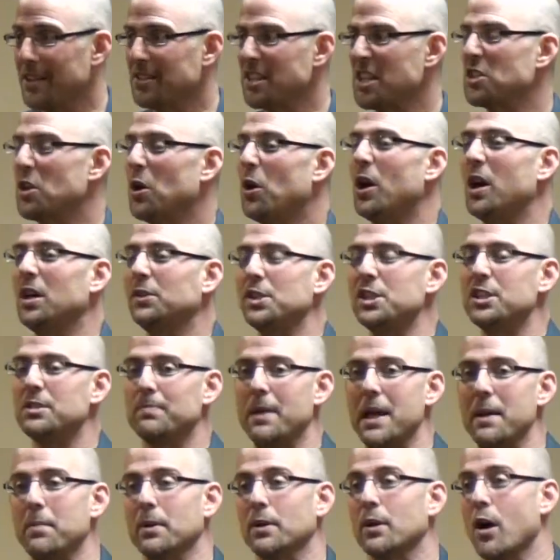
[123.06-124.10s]
is all these
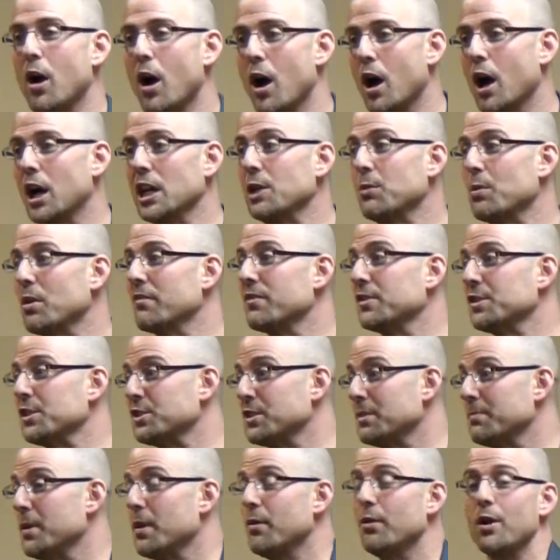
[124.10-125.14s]
people are arguing for the
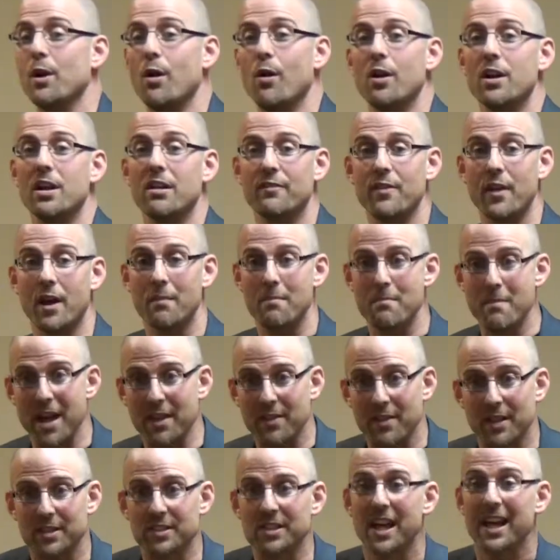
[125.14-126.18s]
superiority of their
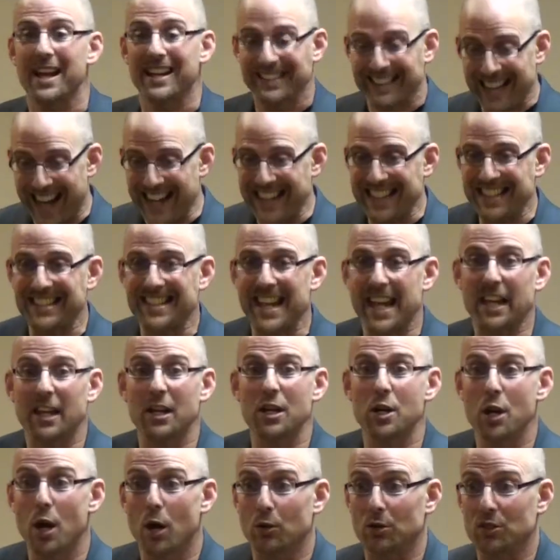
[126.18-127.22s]
methods. Donnie's
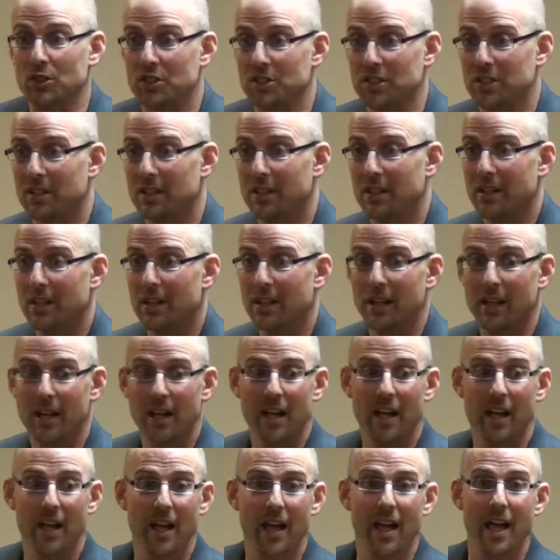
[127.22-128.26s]
taking notes.
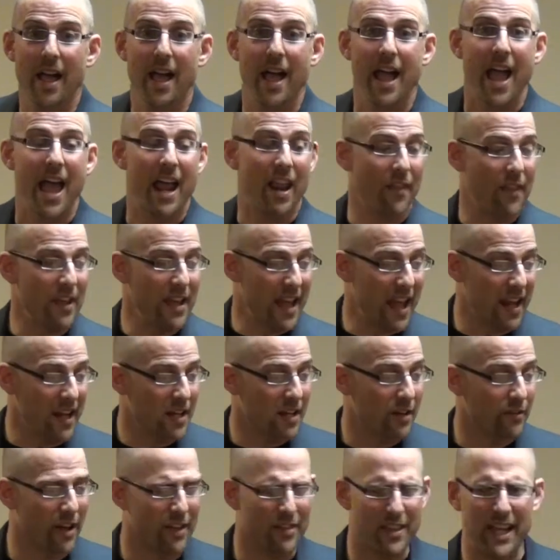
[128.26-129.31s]
And at the
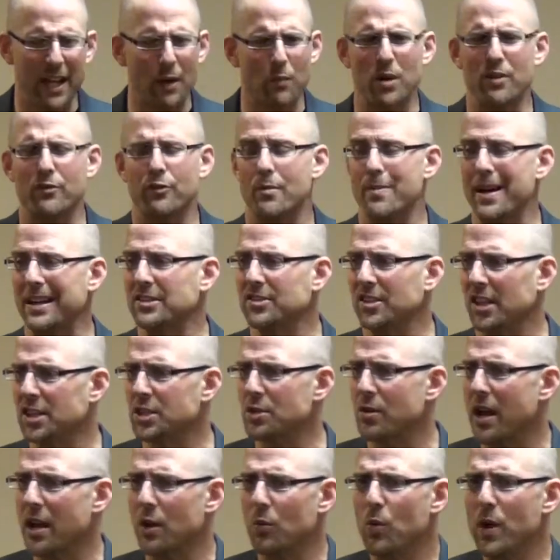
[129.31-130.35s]
end of, I think it went for about
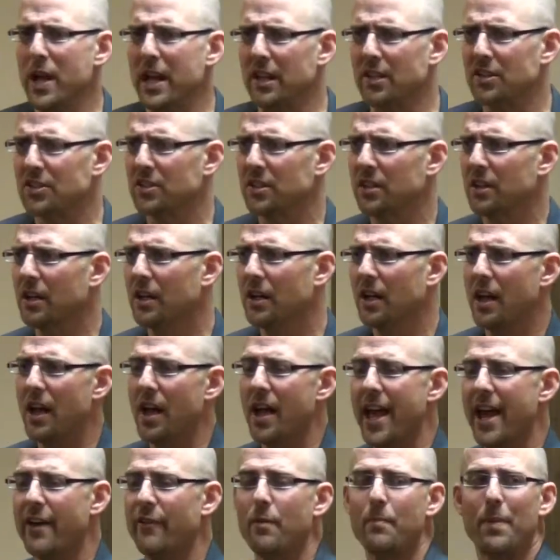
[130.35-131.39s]
6 or 8 weeks,
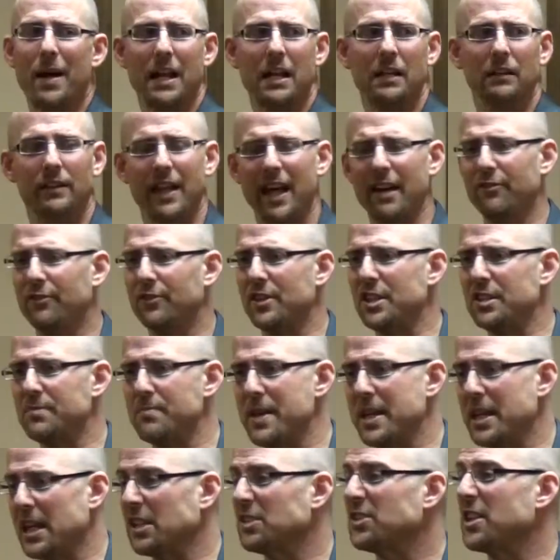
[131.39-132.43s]
everybody left these
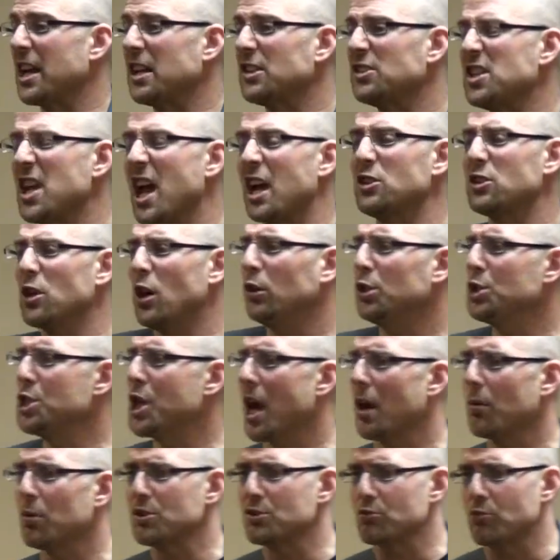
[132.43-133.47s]
meetings saying, see, I told
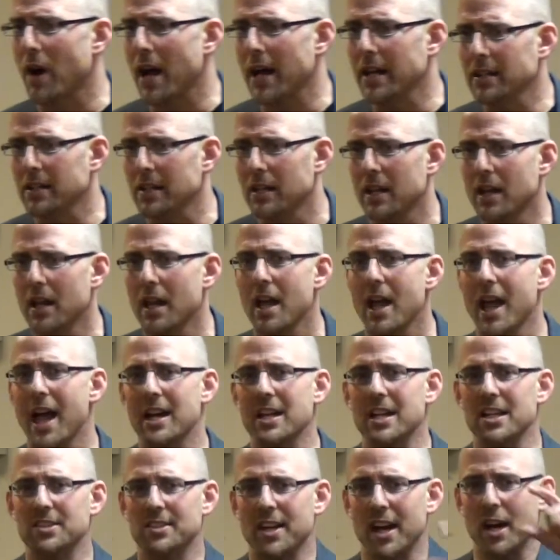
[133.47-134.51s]
you I was right.
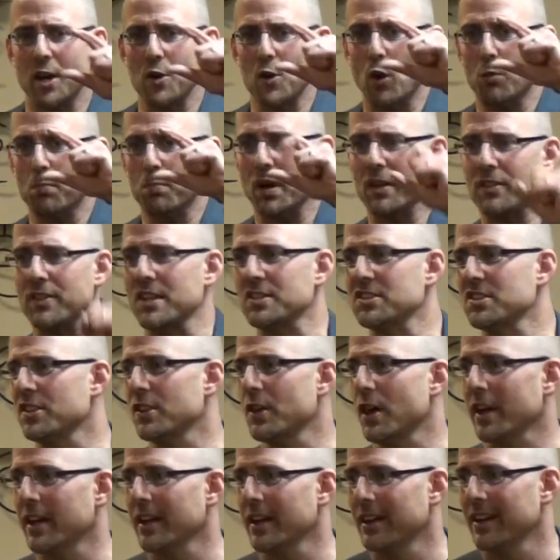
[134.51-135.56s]
And he's got a notebook this
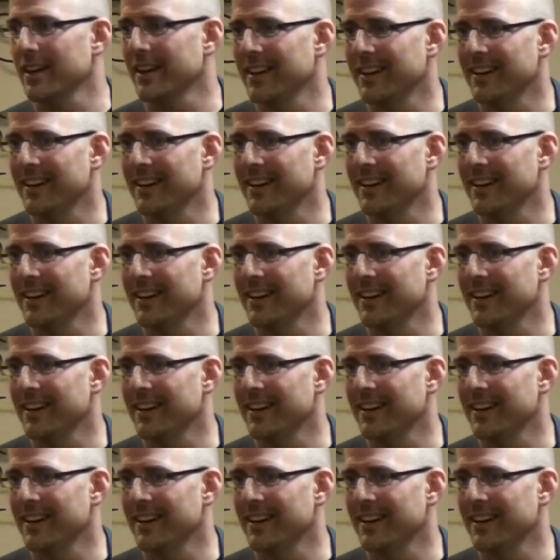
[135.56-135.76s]
thick,